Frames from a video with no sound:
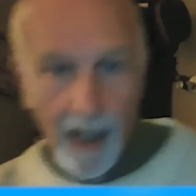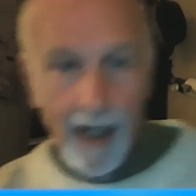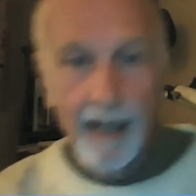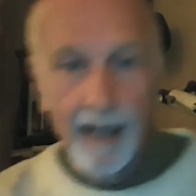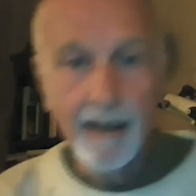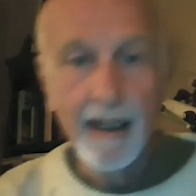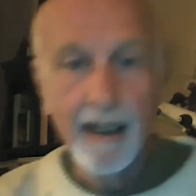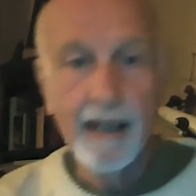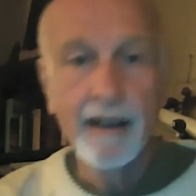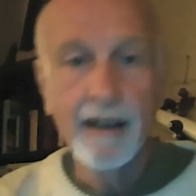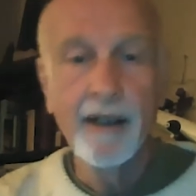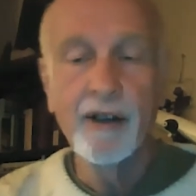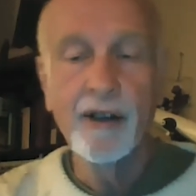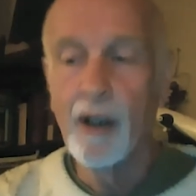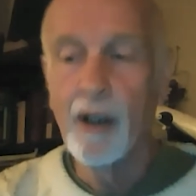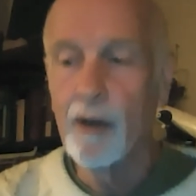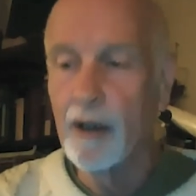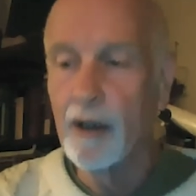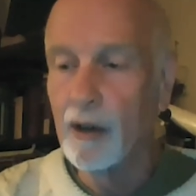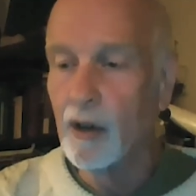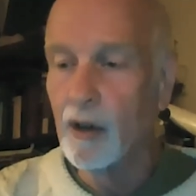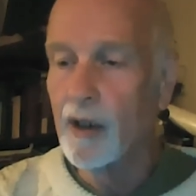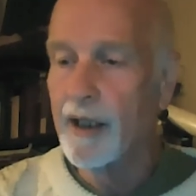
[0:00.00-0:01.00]
I take this
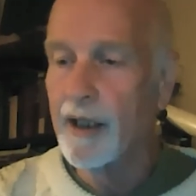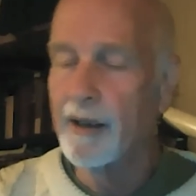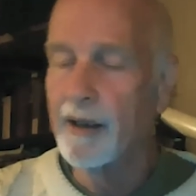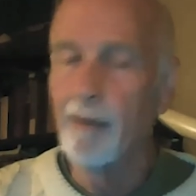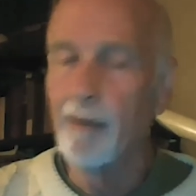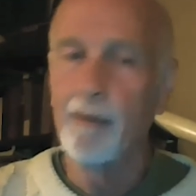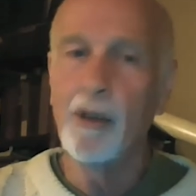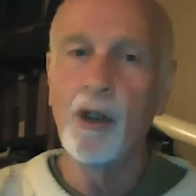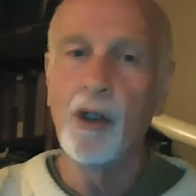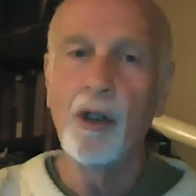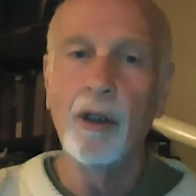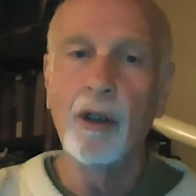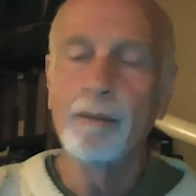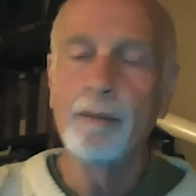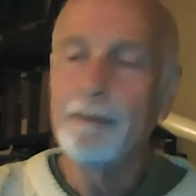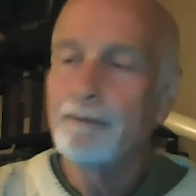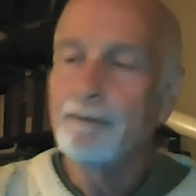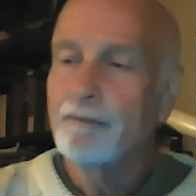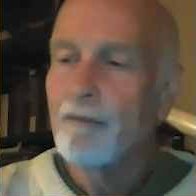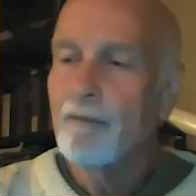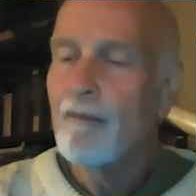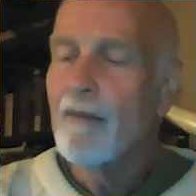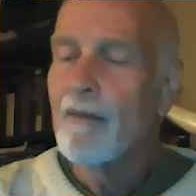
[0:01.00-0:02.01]
out and look at the moon.
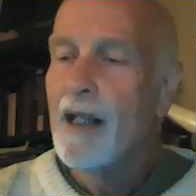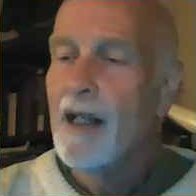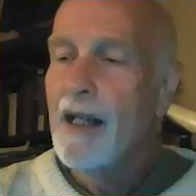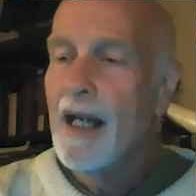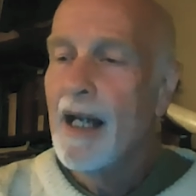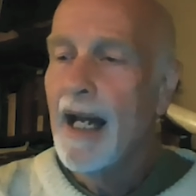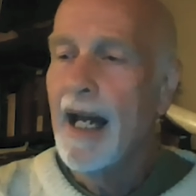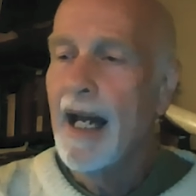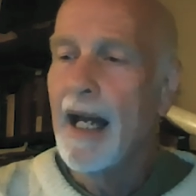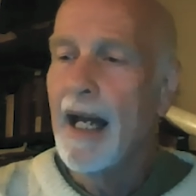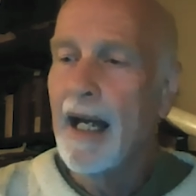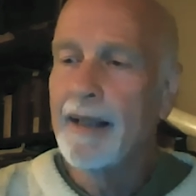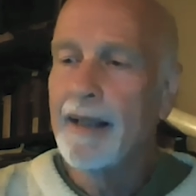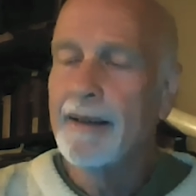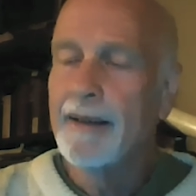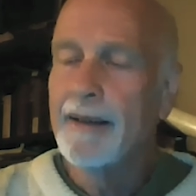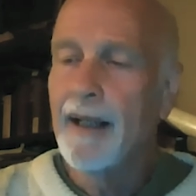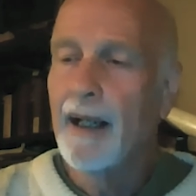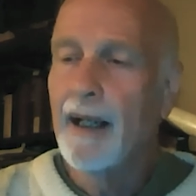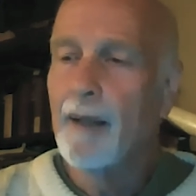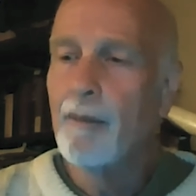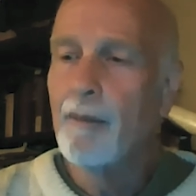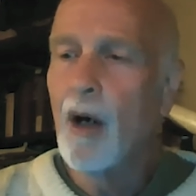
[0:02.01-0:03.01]
And
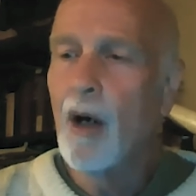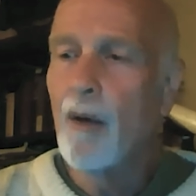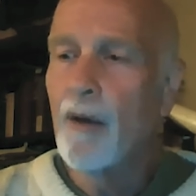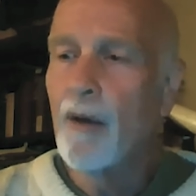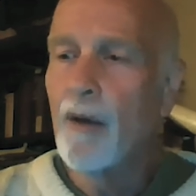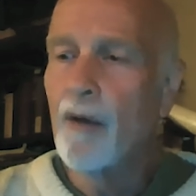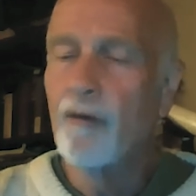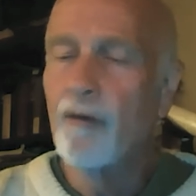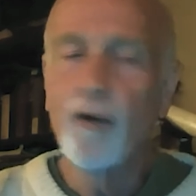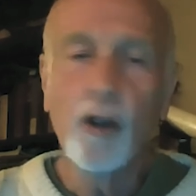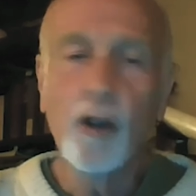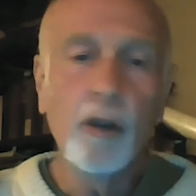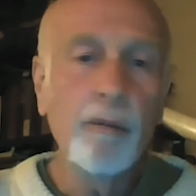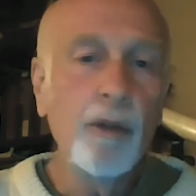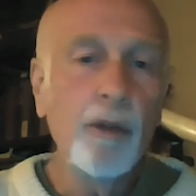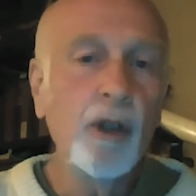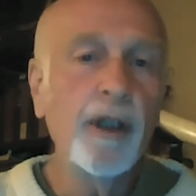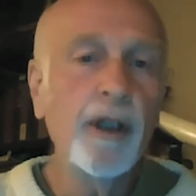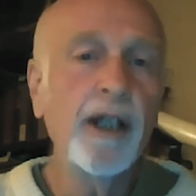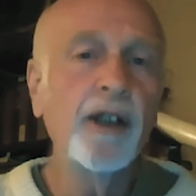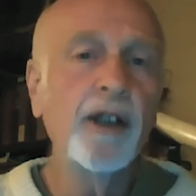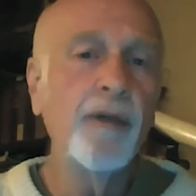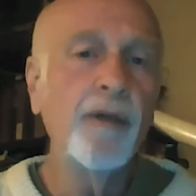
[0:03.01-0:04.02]
um, the full
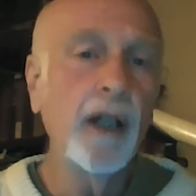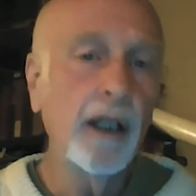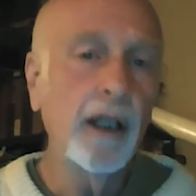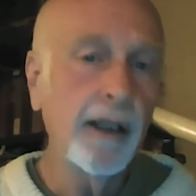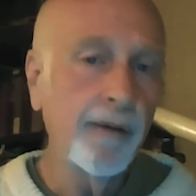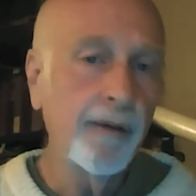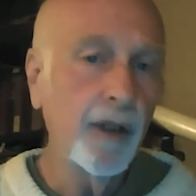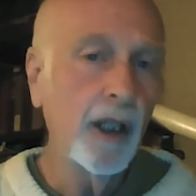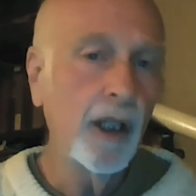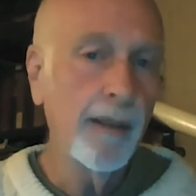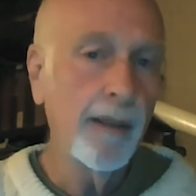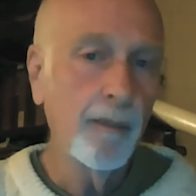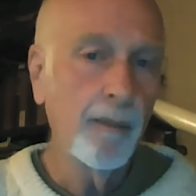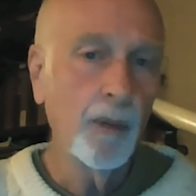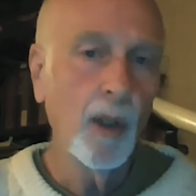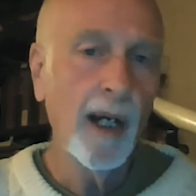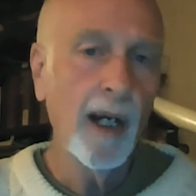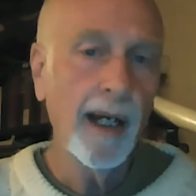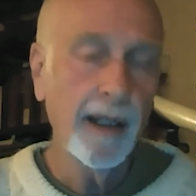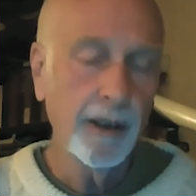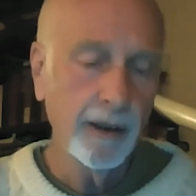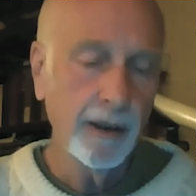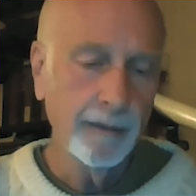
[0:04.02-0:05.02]
moon is very, very
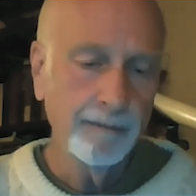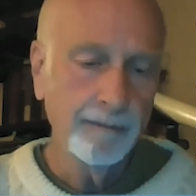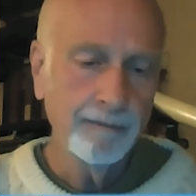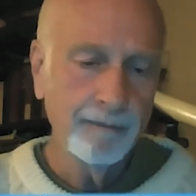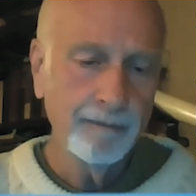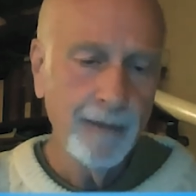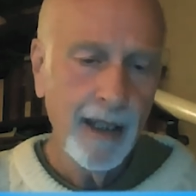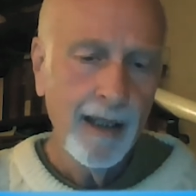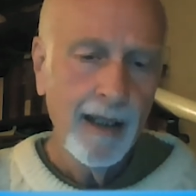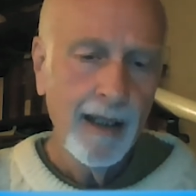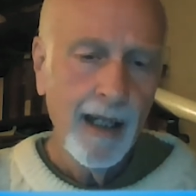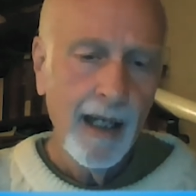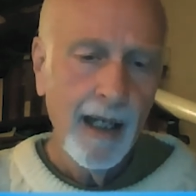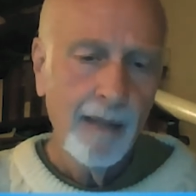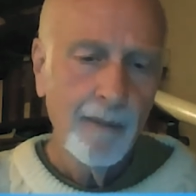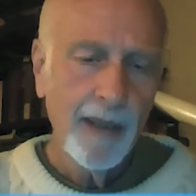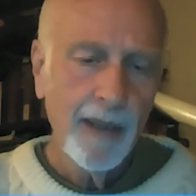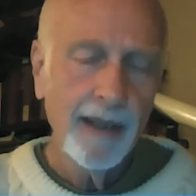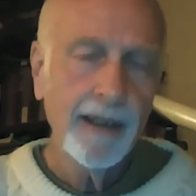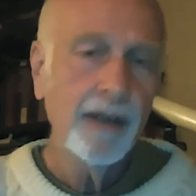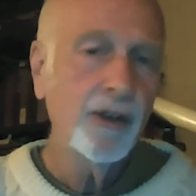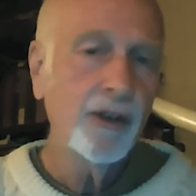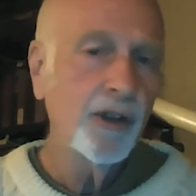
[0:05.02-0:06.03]
bright.
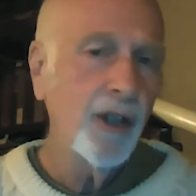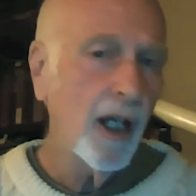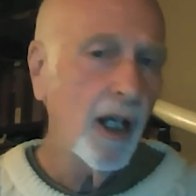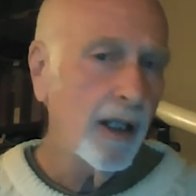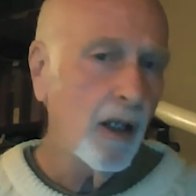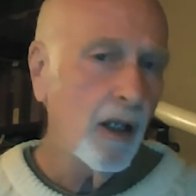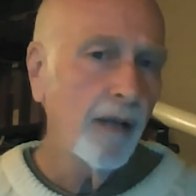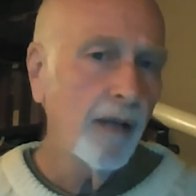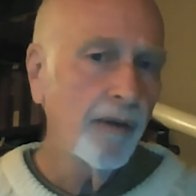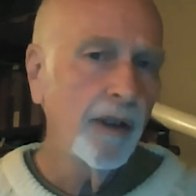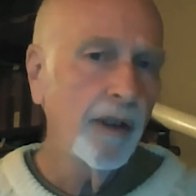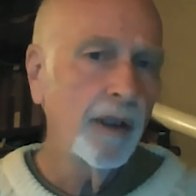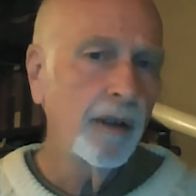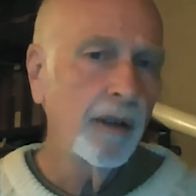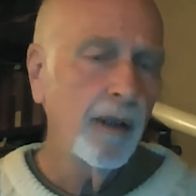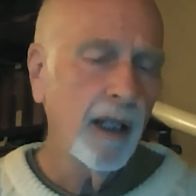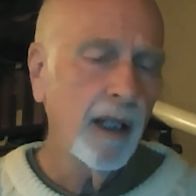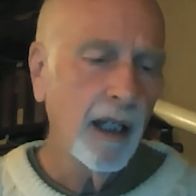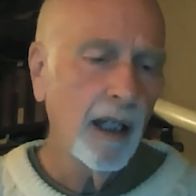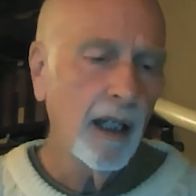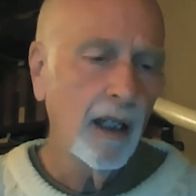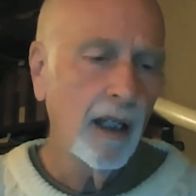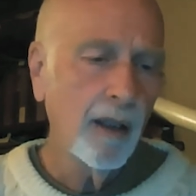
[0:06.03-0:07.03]
But it's not often
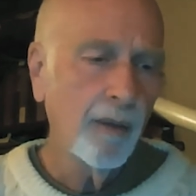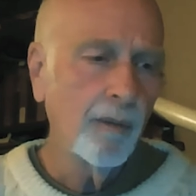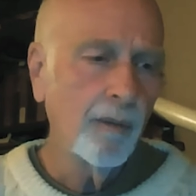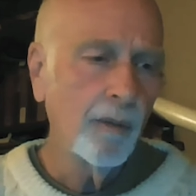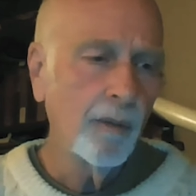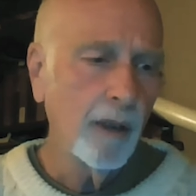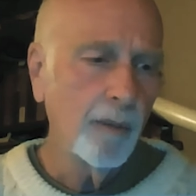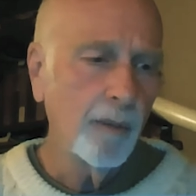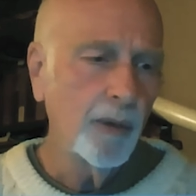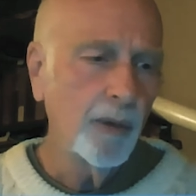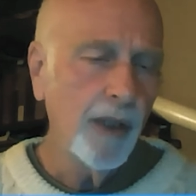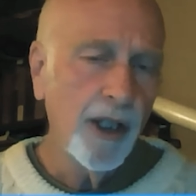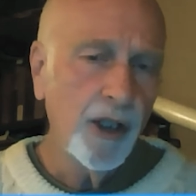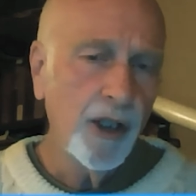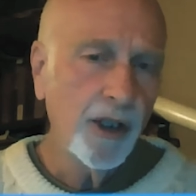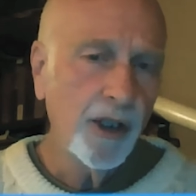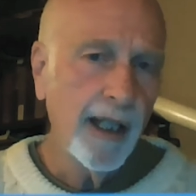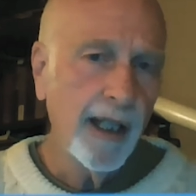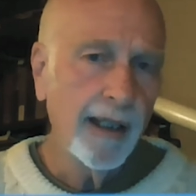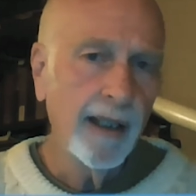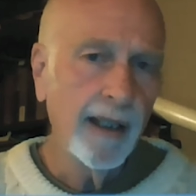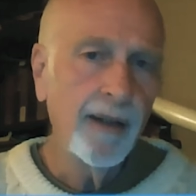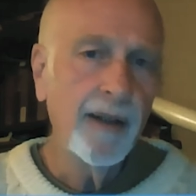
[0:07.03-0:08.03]
um,
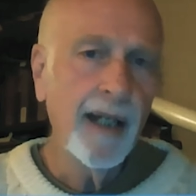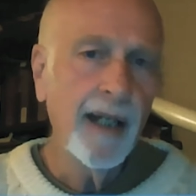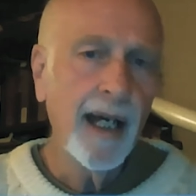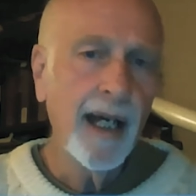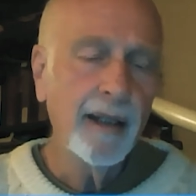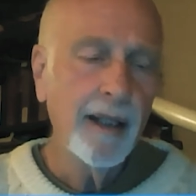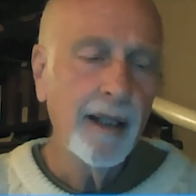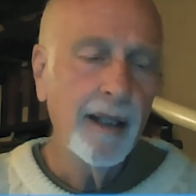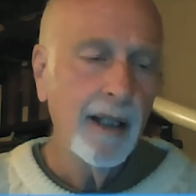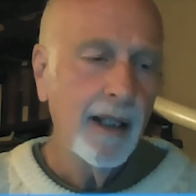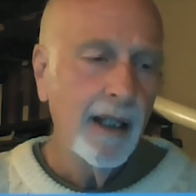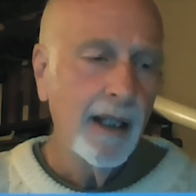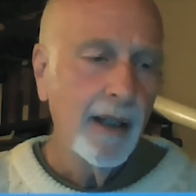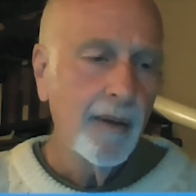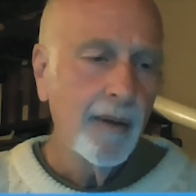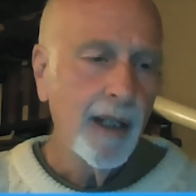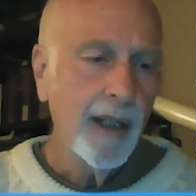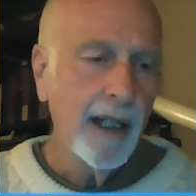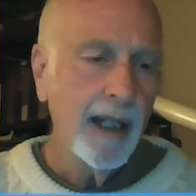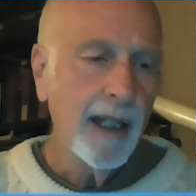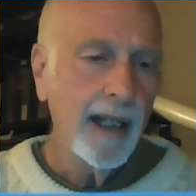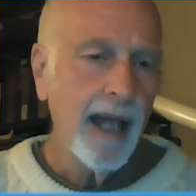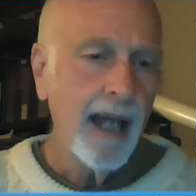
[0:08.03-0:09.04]
appreciated that
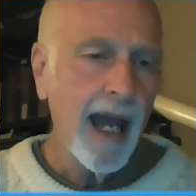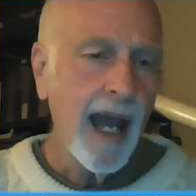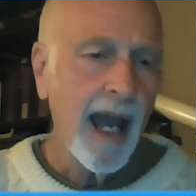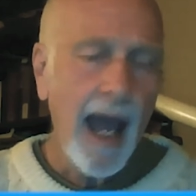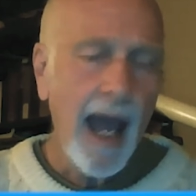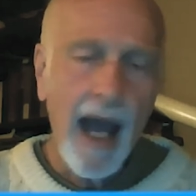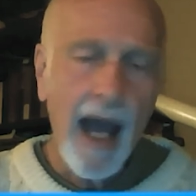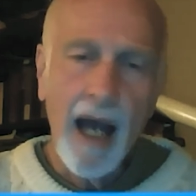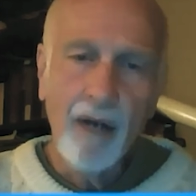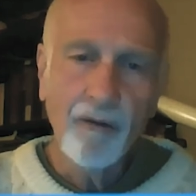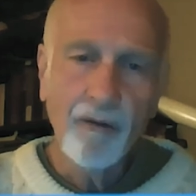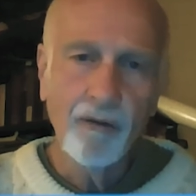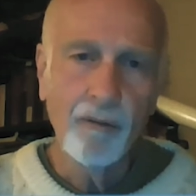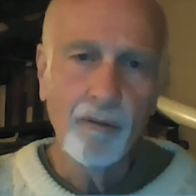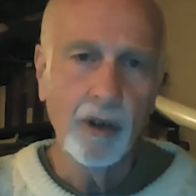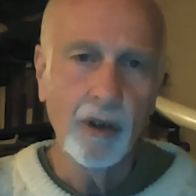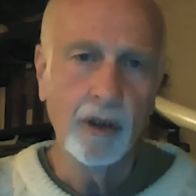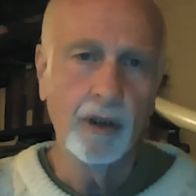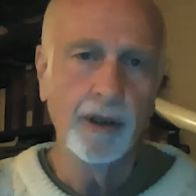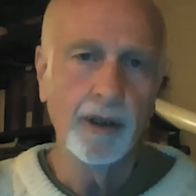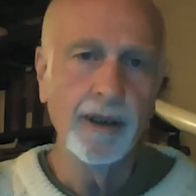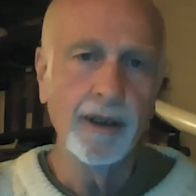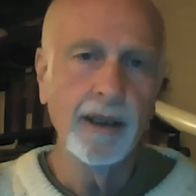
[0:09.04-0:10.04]
the half
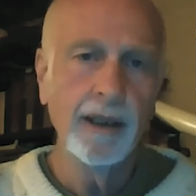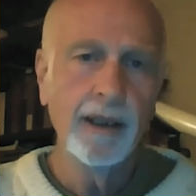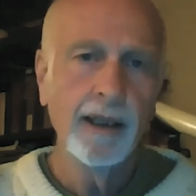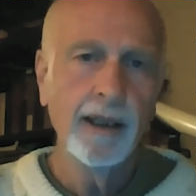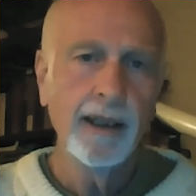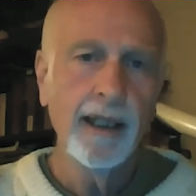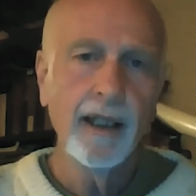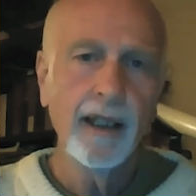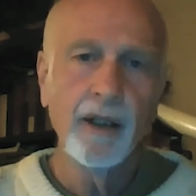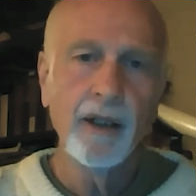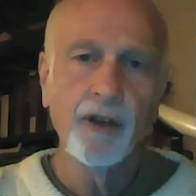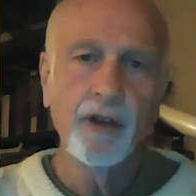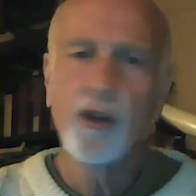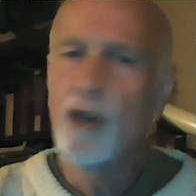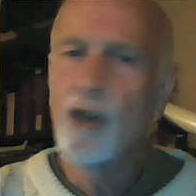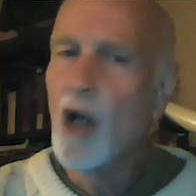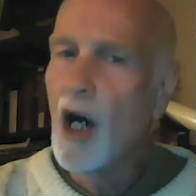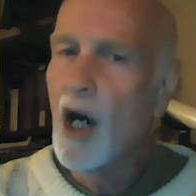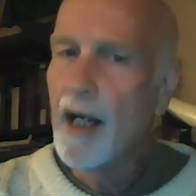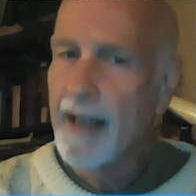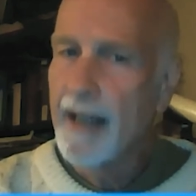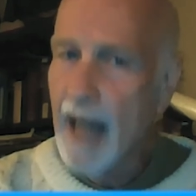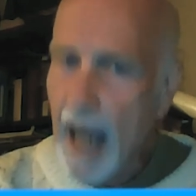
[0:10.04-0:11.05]
moon is
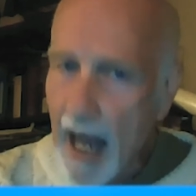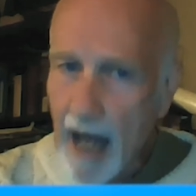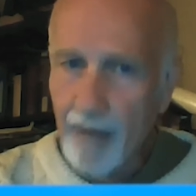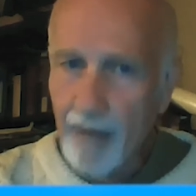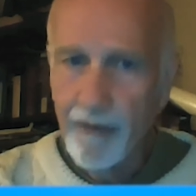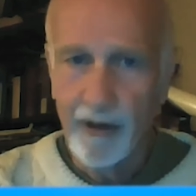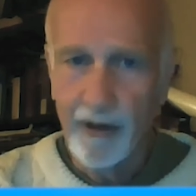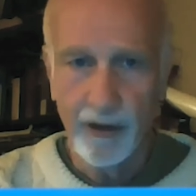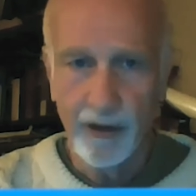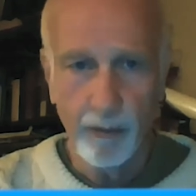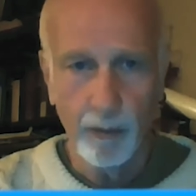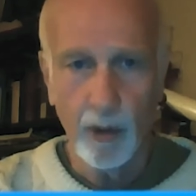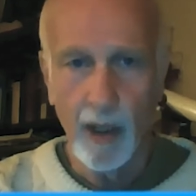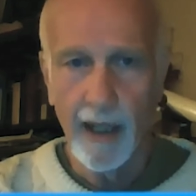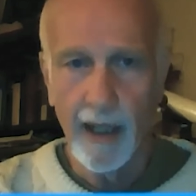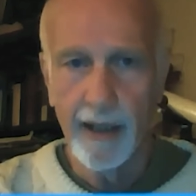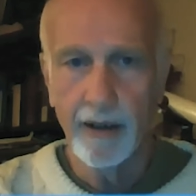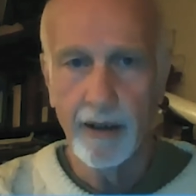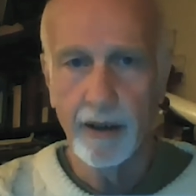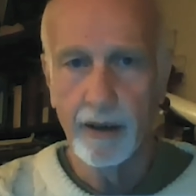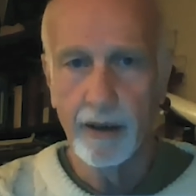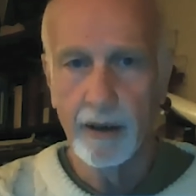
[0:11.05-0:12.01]
not half as bright